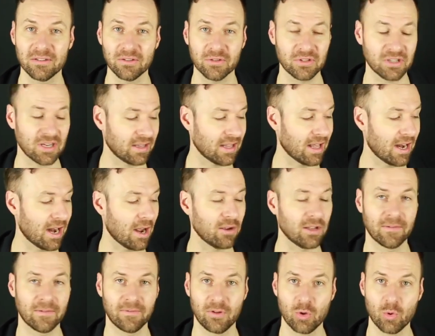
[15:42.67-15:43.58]
so check that
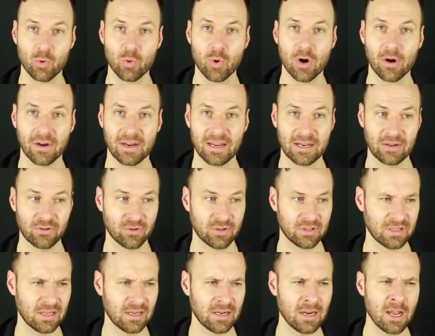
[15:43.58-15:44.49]
out if you are
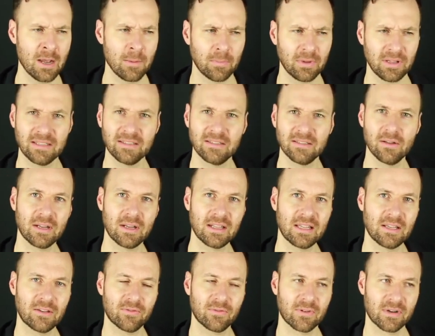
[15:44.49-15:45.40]
interested. But let's look at
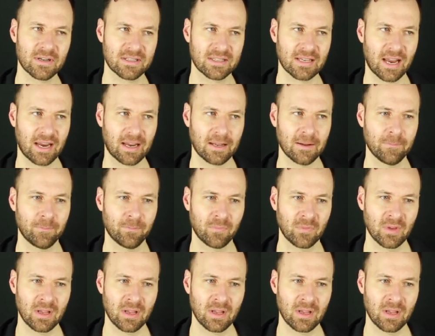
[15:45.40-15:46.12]
this for a second